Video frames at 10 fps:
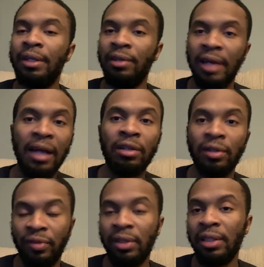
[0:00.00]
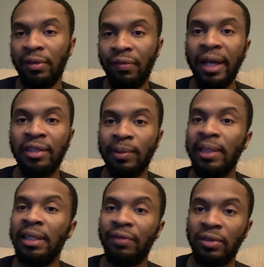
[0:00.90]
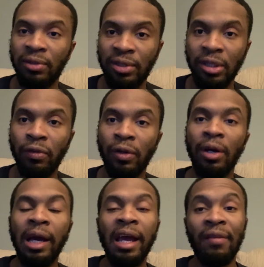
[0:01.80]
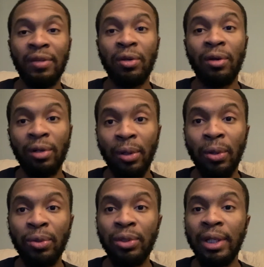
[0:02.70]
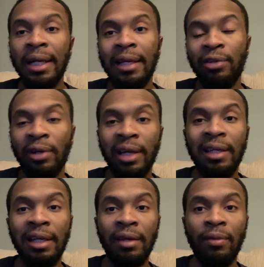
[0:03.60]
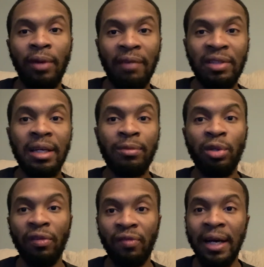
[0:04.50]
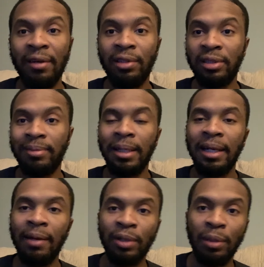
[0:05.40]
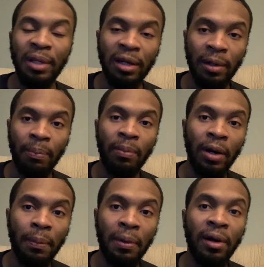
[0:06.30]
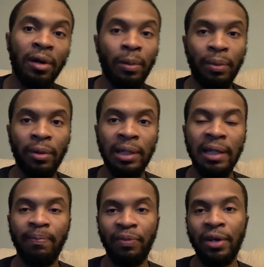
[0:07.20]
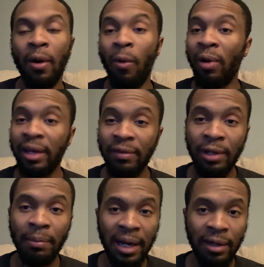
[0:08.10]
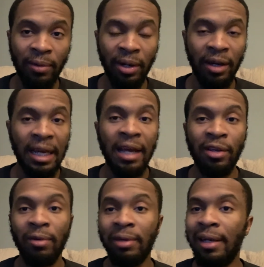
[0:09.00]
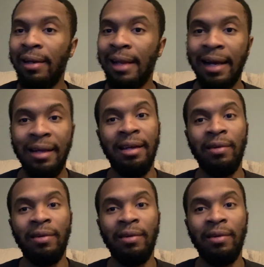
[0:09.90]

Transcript: You're not gonna feel the effects really if it's on silver. If it's on gold, you're gonna get, every time you get fouled or something like that, whether it be in a park or a pro-am, or even in my career, you're gonna get a lot of and